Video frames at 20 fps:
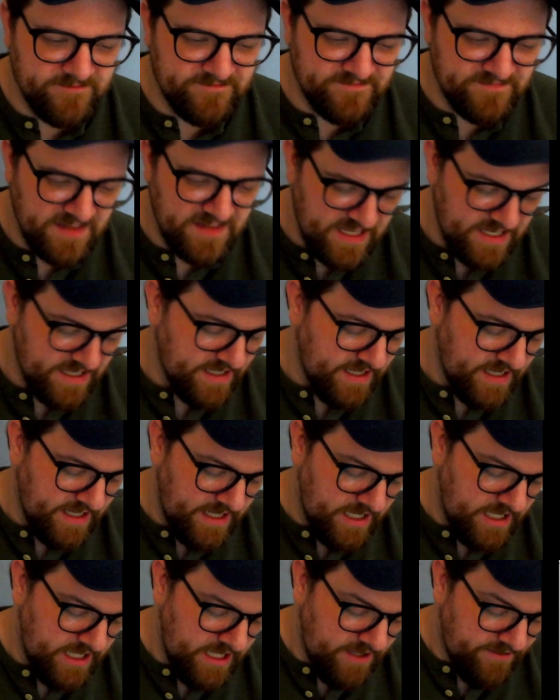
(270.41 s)

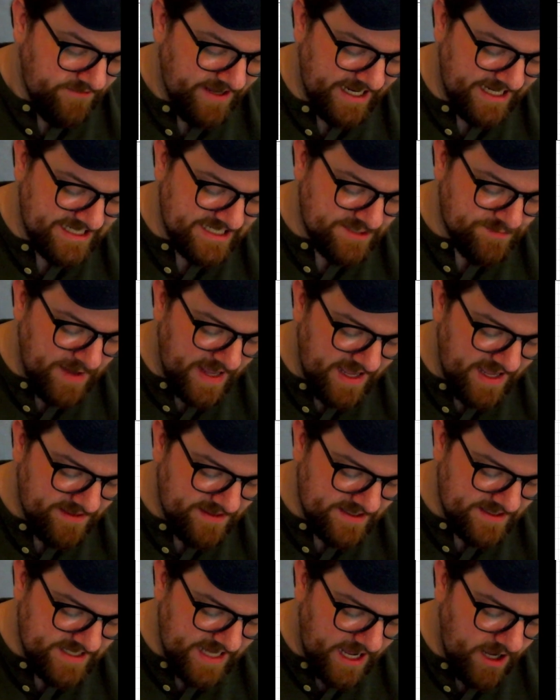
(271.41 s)
If I expand
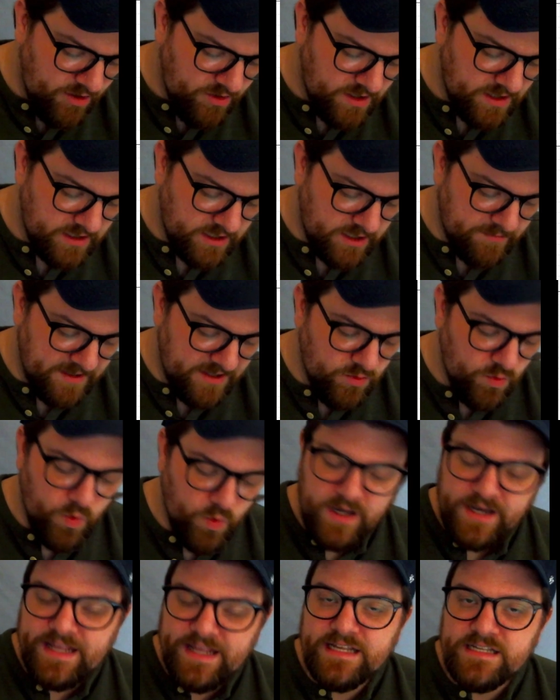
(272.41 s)
this out a little bit,
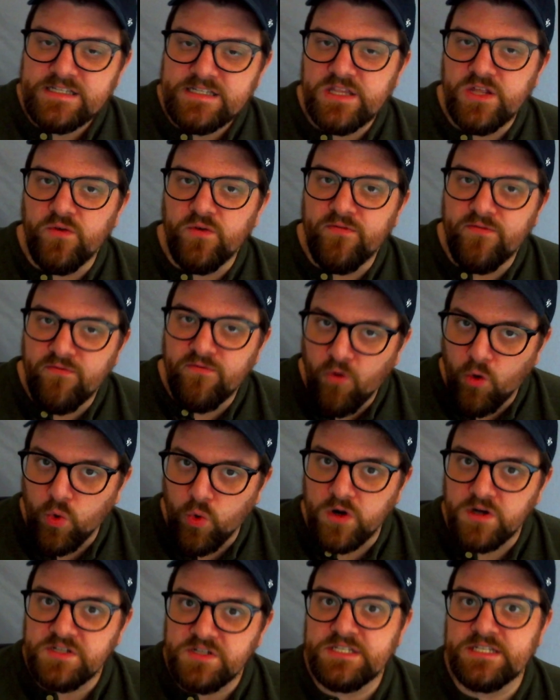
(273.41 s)
what is the
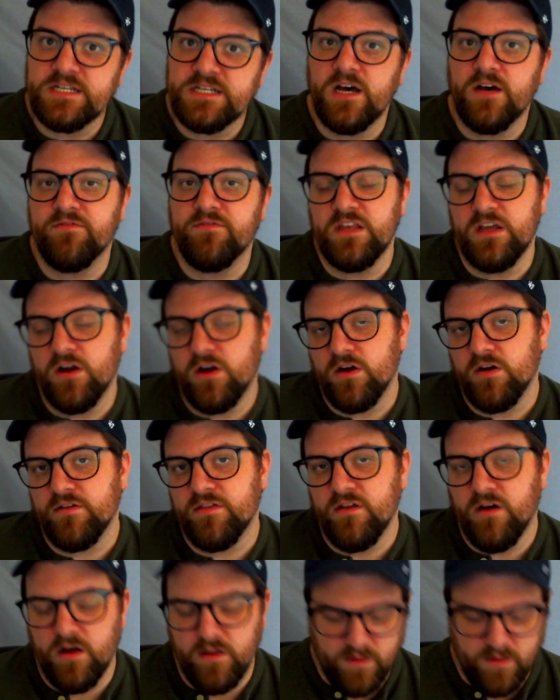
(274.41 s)
force of the Earth on the